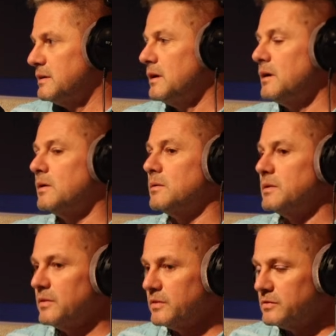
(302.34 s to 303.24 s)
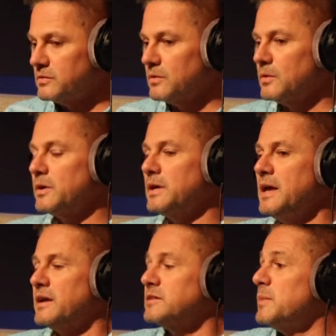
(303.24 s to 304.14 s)
Oh, the story.
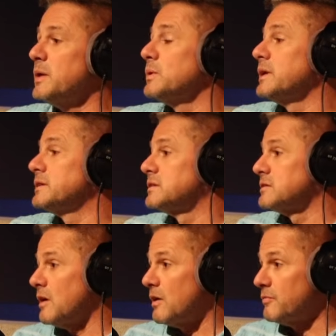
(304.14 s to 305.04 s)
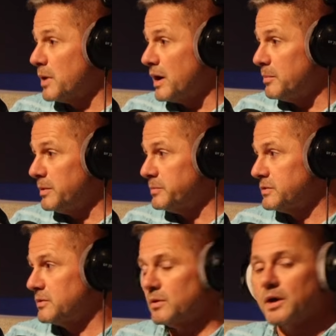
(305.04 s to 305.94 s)
Because men, we like to solve problems,
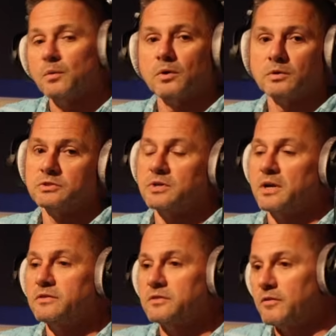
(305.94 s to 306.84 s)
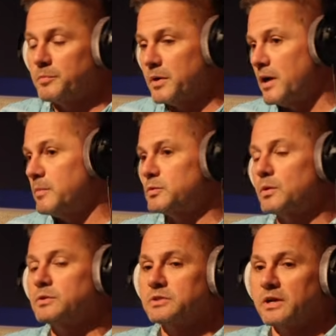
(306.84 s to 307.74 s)
right? We're always trying to solve problems. We're
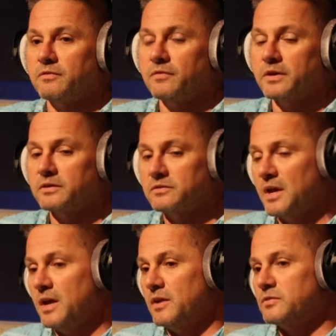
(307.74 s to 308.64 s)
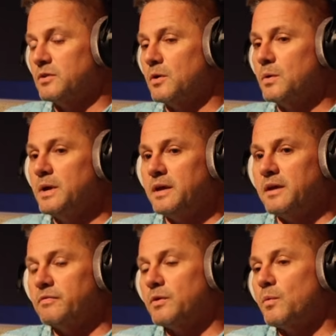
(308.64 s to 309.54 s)
always trying to fix. So
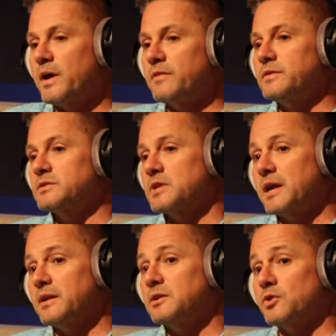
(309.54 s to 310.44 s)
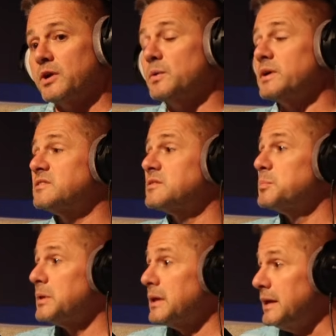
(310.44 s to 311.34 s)
if the wife is trying to
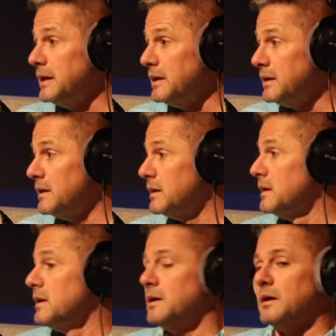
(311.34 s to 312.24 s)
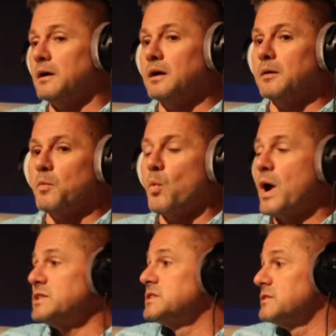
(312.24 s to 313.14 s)
explain
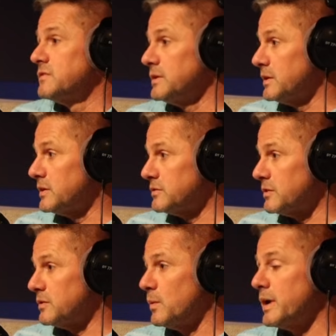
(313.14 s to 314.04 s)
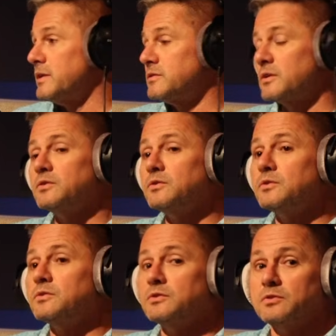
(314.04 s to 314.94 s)
why she's feeling a certain way and starts
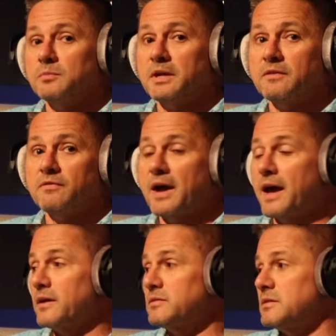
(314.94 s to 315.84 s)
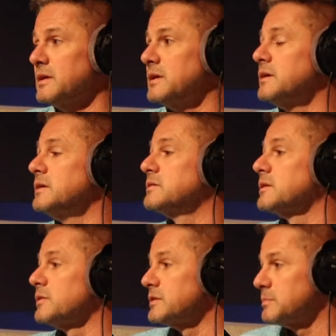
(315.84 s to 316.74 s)
using too many facts, he's
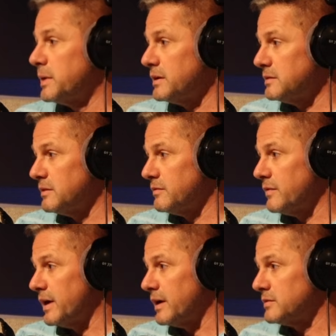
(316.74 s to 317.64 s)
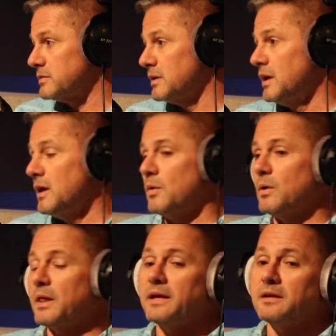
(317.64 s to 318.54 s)
going to respond to the facts.
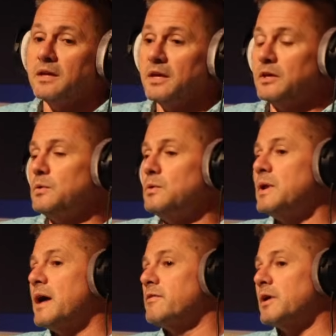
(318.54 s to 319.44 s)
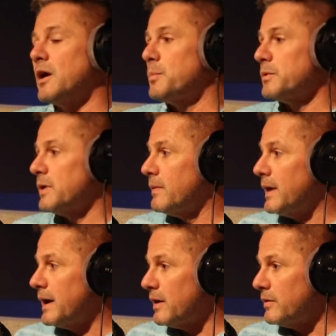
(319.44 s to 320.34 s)
Well, you never help around
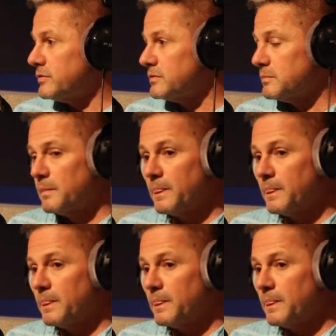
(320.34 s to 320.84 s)
the house.